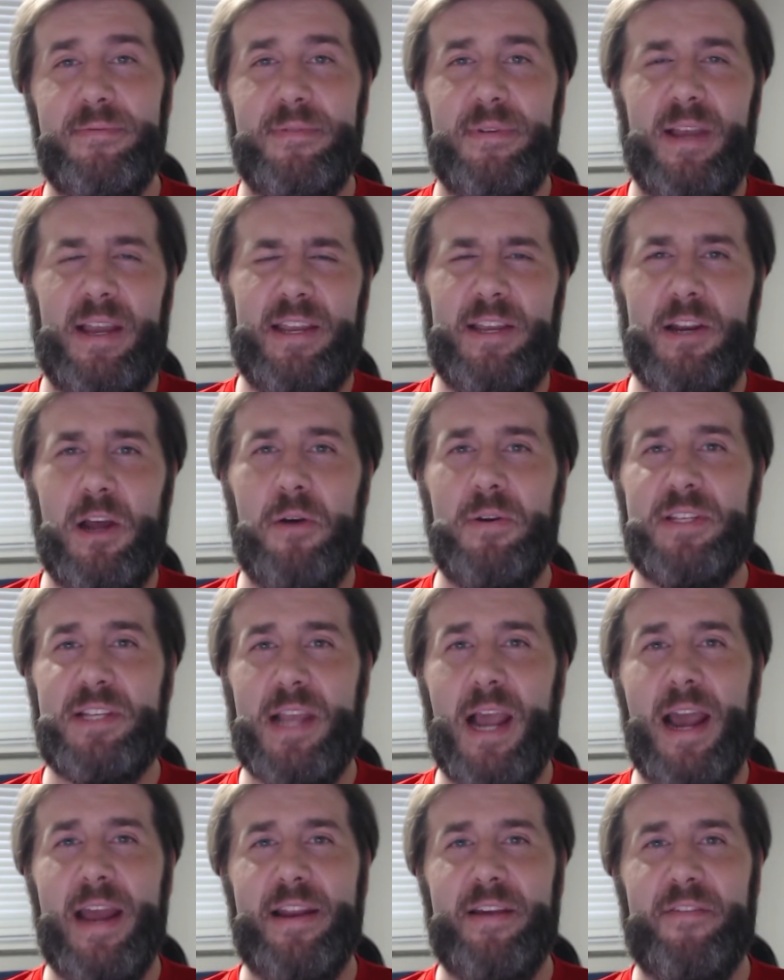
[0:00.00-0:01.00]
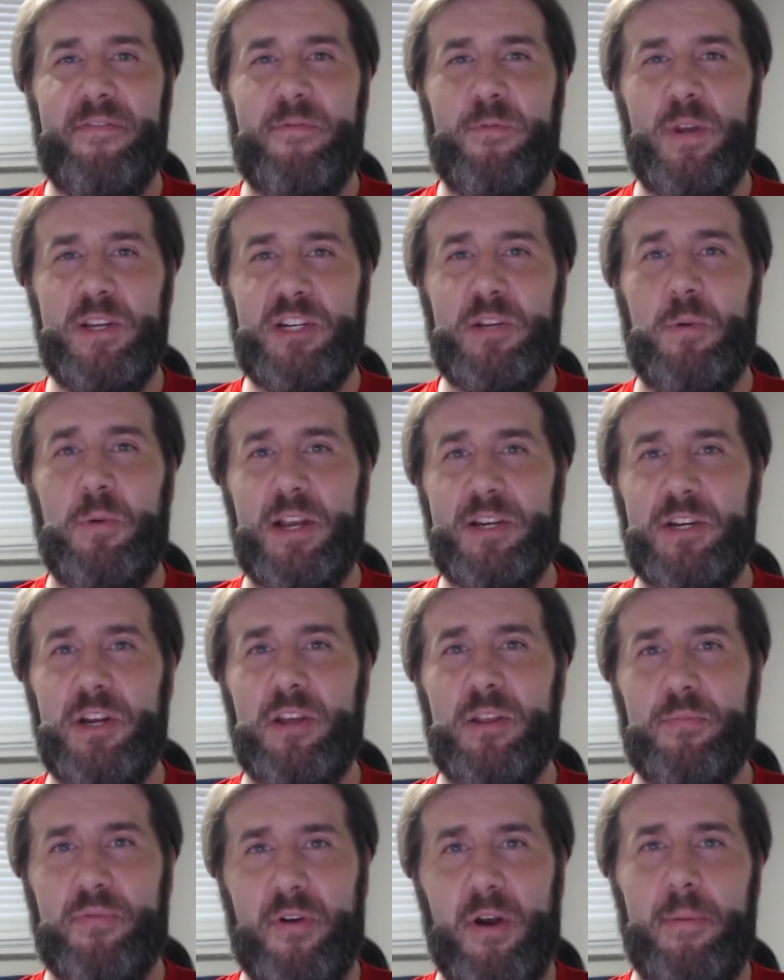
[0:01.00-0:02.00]
He's kind of wishy-washy
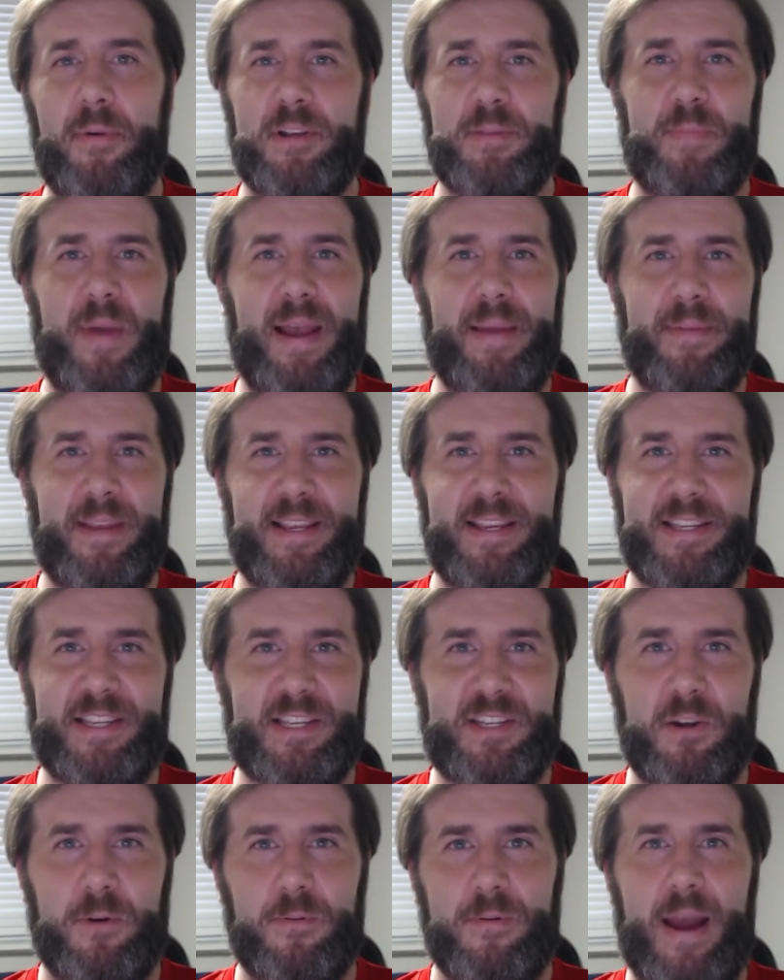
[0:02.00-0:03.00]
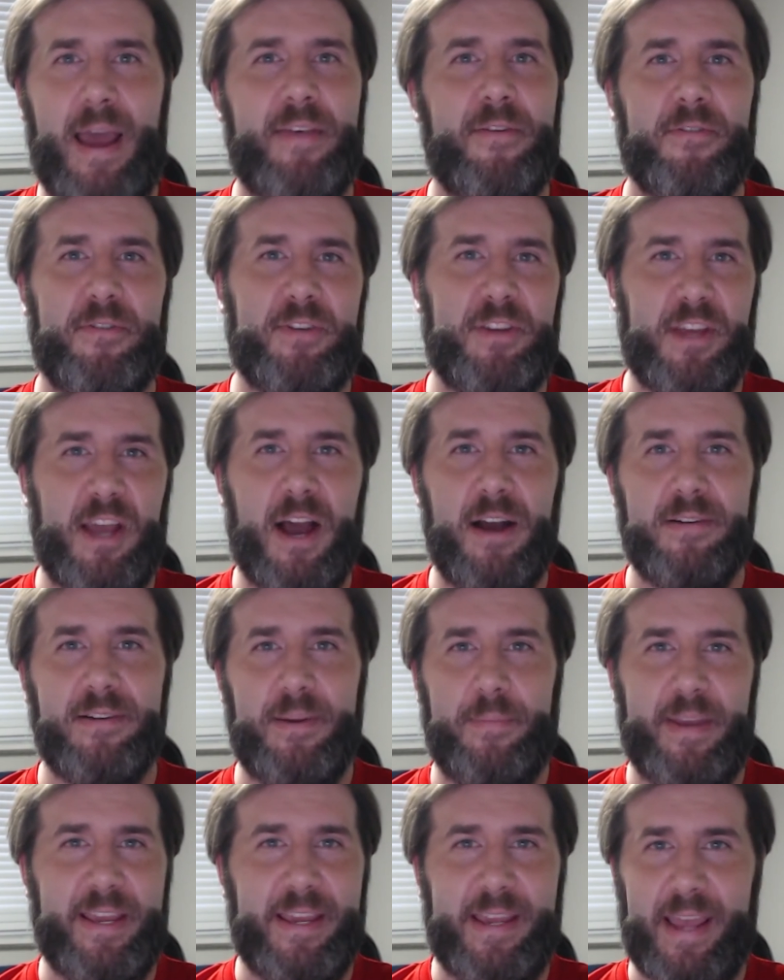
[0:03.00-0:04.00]
on the promos, but I mean, he's still rather young
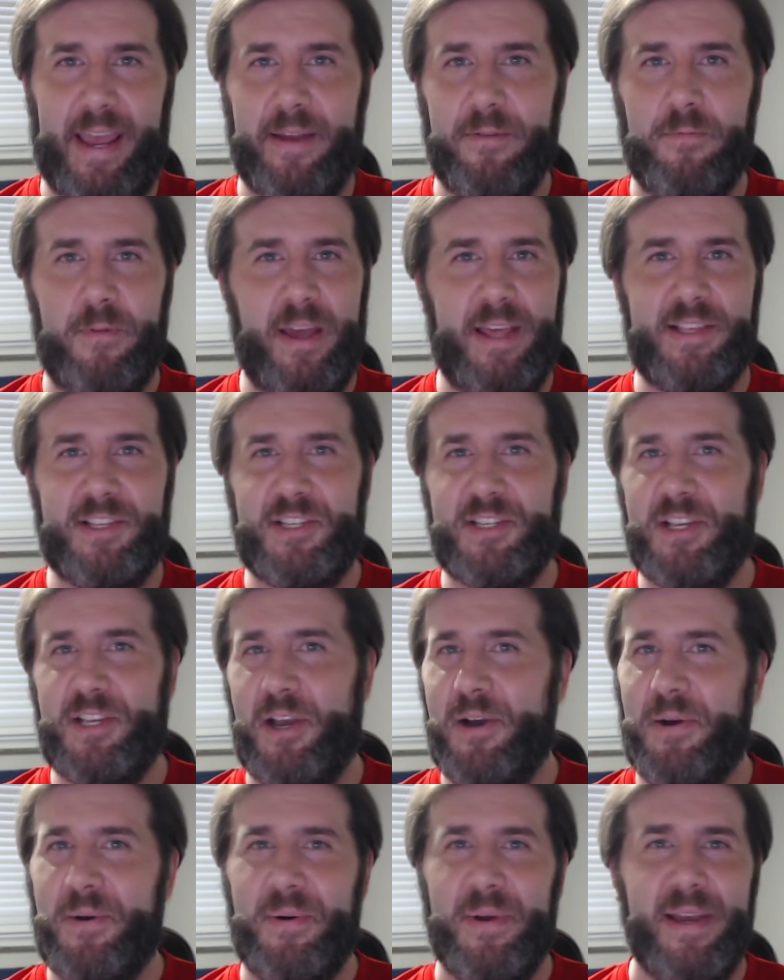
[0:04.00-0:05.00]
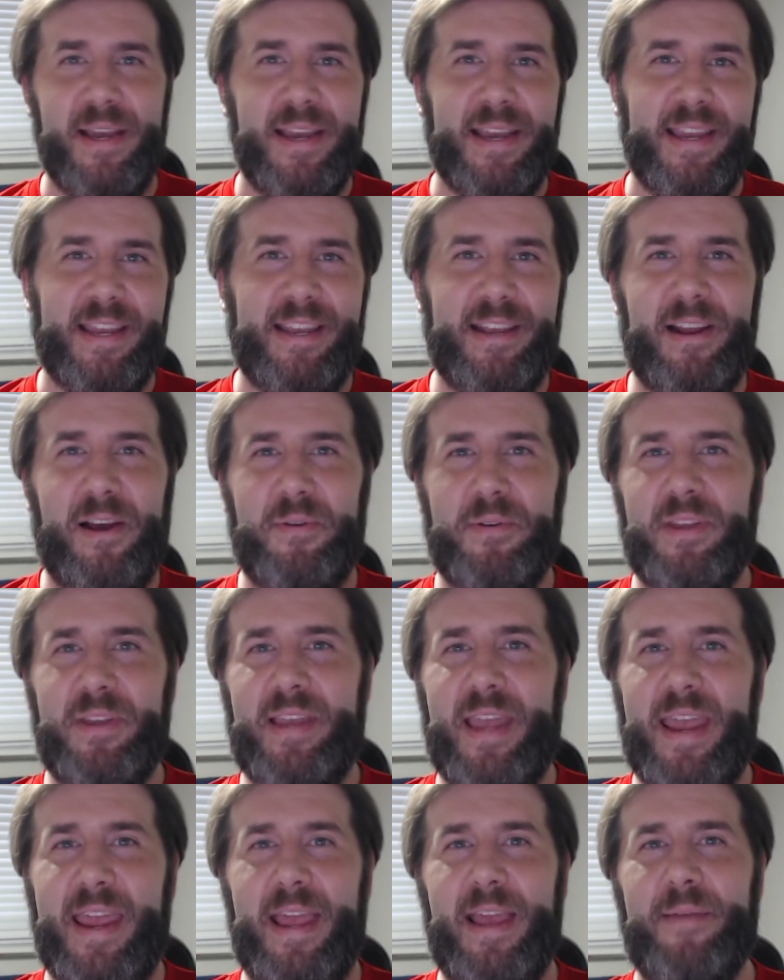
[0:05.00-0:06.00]
to begin with. So, you
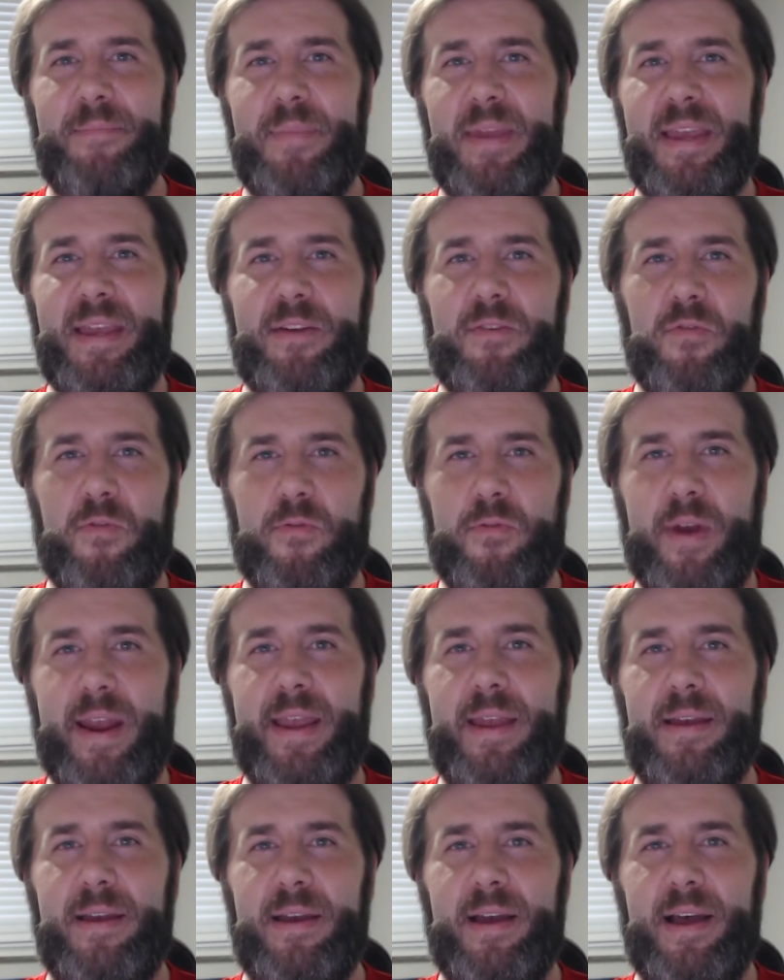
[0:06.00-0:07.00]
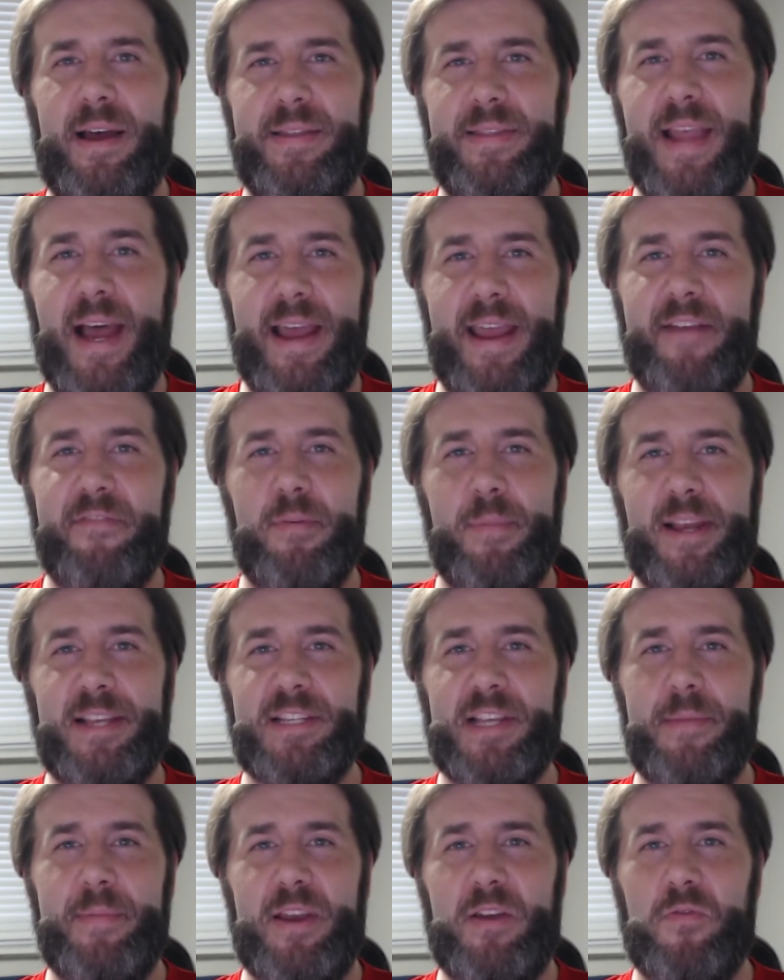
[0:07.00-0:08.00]
can't be great. Not
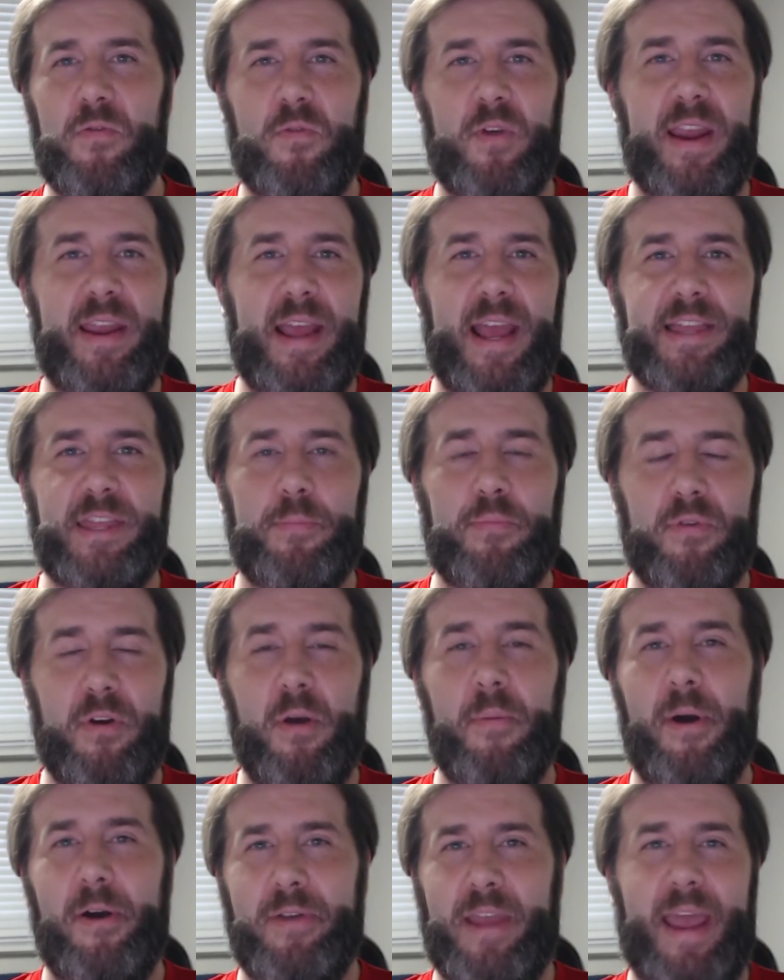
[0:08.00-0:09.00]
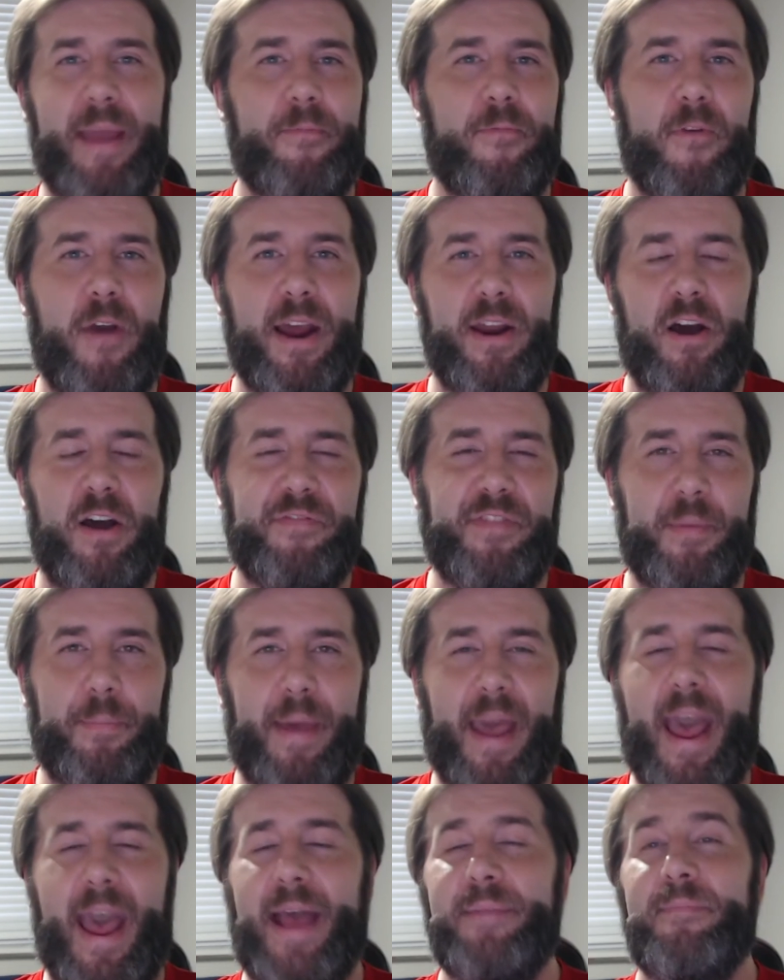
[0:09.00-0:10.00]
everybody's going to be great at the promo game right off the
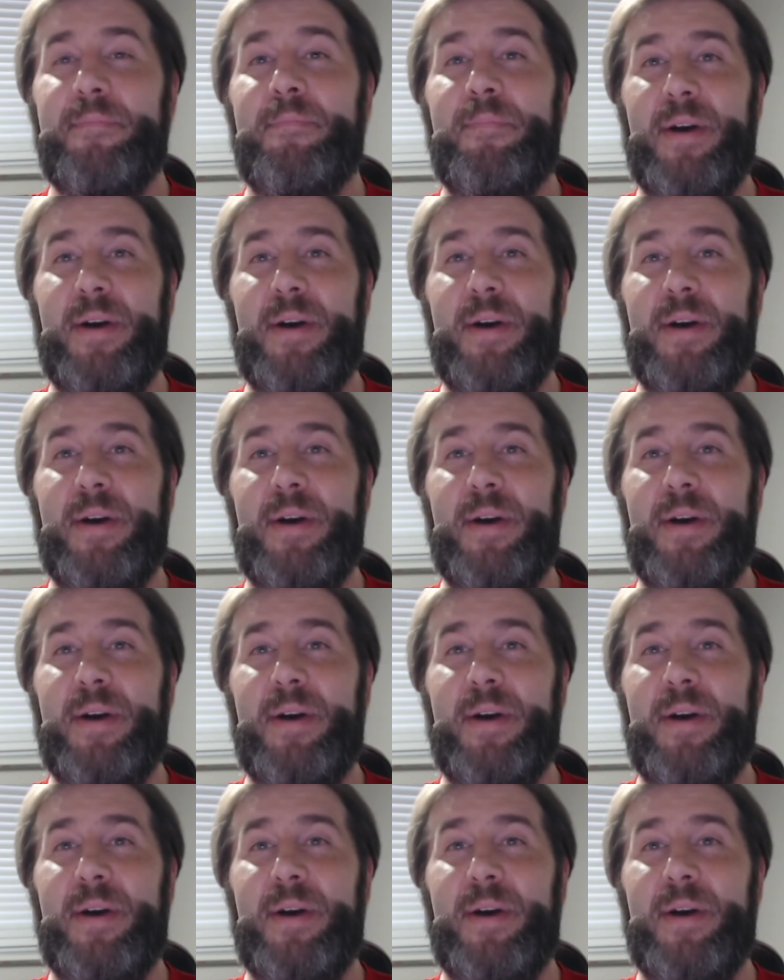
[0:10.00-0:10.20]
bat.